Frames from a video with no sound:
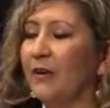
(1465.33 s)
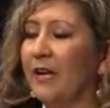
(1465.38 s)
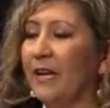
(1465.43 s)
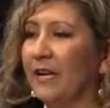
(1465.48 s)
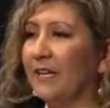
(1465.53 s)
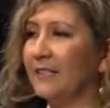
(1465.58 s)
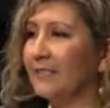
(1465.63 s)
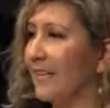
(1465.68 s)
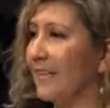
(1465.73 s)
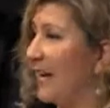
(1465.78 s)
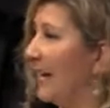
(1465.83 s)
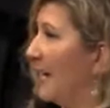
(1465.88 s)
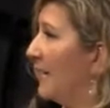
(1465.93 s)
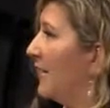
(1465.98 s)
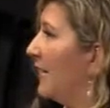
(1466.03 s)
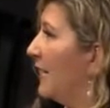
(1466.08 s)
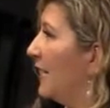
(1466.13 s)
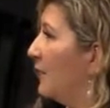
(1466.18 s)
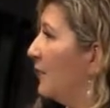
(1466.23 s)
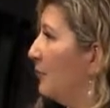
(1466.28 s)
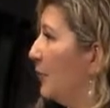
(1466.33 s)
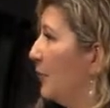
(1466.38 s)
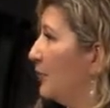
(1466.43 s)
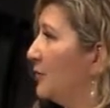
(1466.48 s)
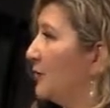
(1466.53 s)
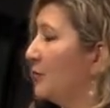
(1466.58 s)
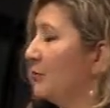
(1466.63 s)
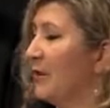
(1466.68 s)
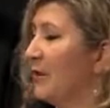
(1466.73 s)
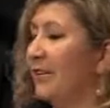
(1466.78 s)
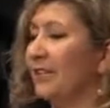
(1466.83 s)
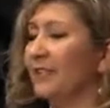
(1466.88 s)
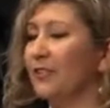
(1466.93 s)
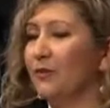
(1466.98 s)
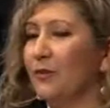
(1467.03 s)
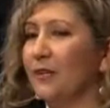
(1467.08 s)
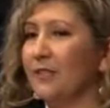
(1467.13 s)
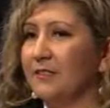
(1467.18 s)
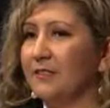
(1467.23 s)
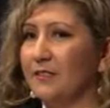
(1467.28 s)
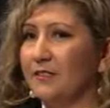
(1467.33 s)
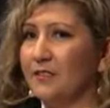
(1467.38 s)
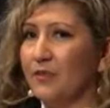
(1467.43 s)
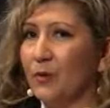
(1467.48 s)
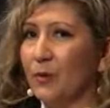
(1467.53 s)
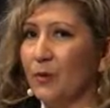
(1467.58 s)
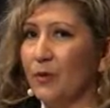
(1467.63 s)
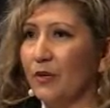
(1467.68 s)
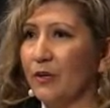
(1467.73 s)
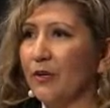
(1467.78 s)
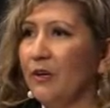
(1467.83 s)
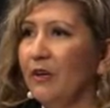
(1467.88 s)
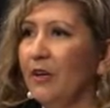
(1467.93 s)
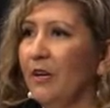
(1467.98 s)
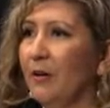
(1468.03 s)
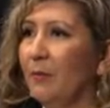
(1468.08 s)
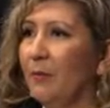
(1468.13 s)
anxiety and post-traumatic stress disorder.